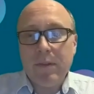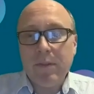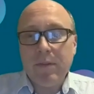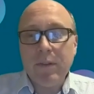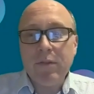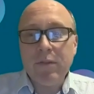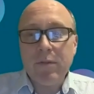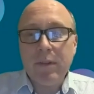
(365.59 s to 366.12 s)
So
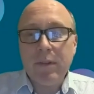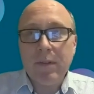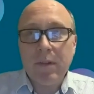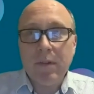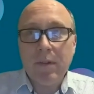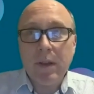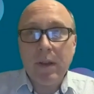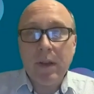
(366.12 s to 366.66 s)
functional
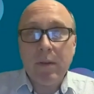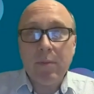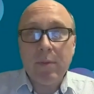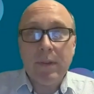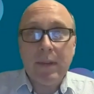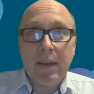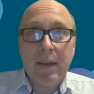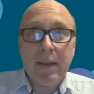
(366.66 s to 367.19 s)
dystonia, I would
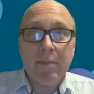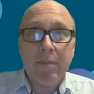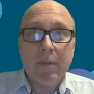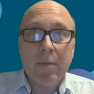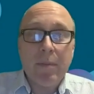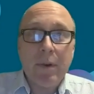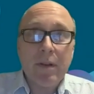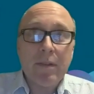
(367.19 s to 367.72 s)
say, is
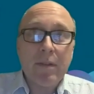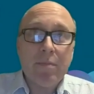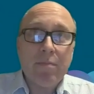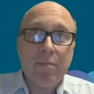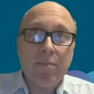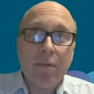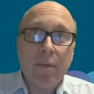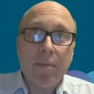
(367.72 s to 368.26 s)
amongst
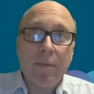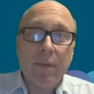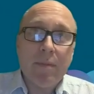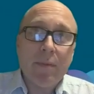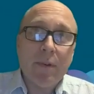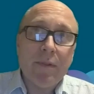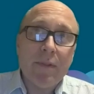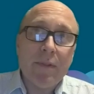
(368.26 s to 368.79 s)
probably the
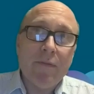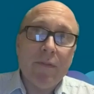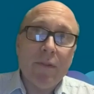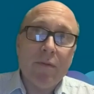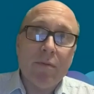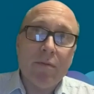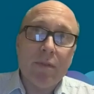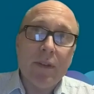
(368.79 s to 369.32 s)
most
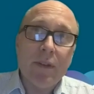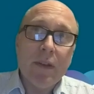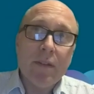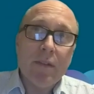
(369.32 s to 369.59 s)
difficult